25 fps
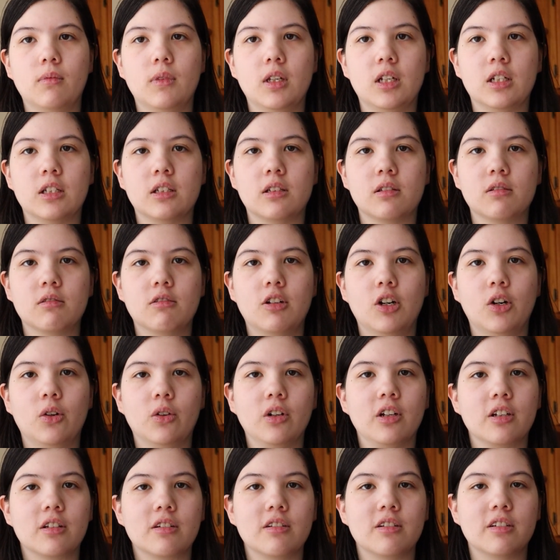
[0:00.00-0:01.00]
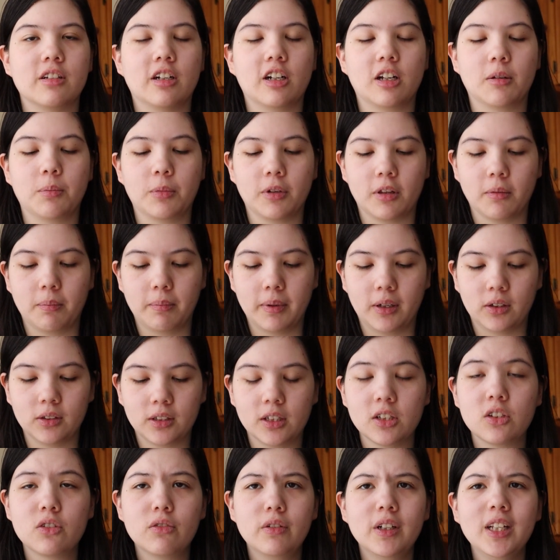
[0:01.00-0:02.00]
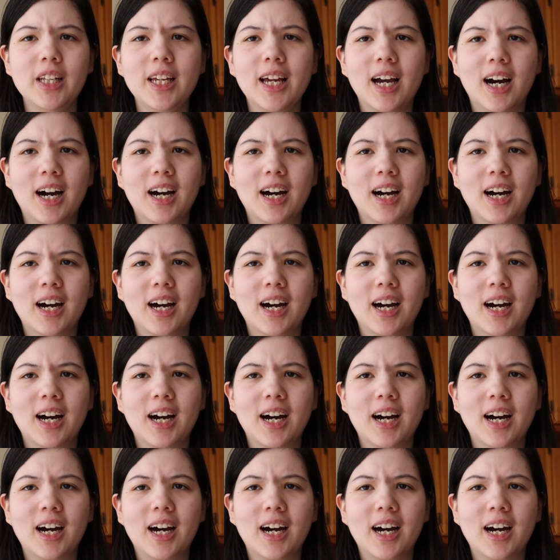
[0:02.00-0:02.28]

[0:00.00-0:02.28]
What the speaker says: his coat isn't done up with a belt. It's really